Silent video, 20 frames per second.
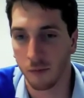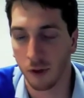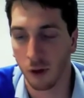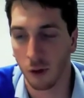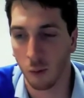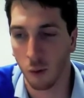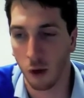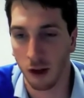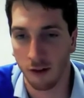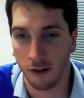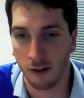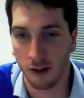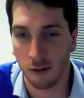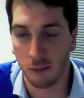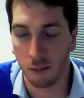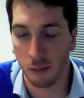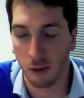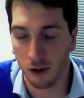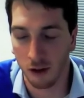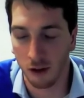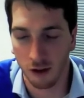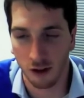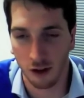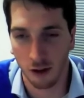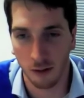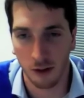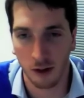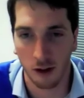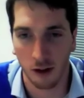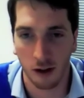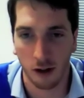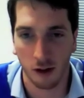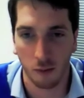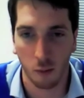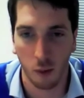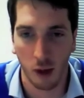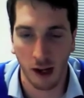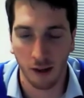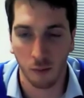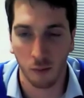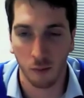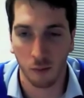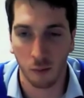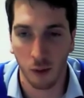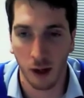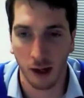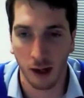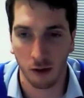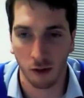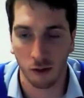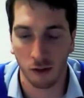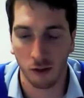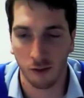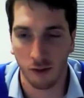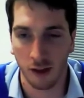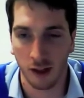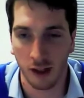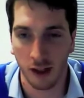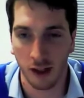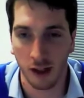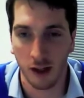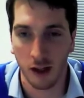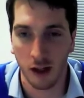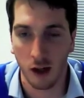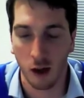were there any blocks going on, where sort of the